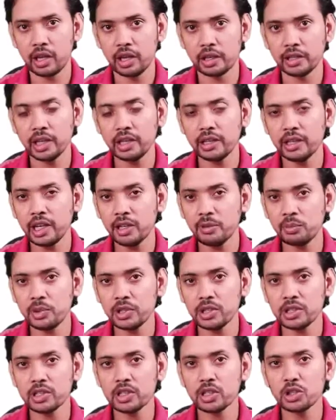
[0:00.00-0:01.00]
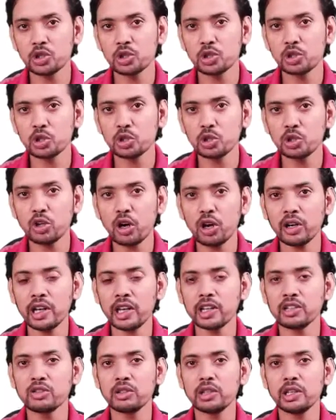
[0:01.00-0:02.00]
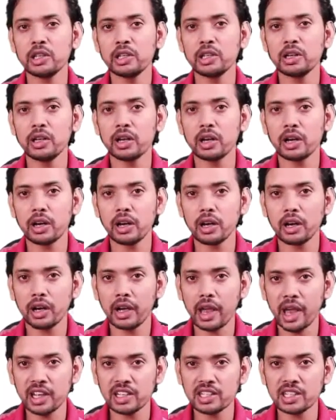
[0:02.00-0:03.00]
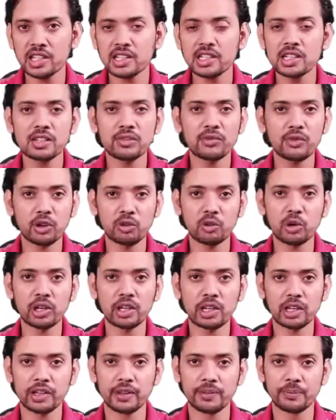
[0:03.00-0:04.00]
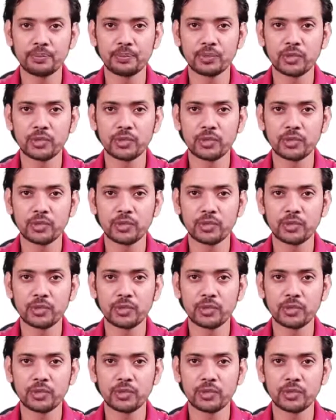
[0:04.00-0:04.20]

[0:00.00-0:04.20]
then that means you should not actually access it frequently.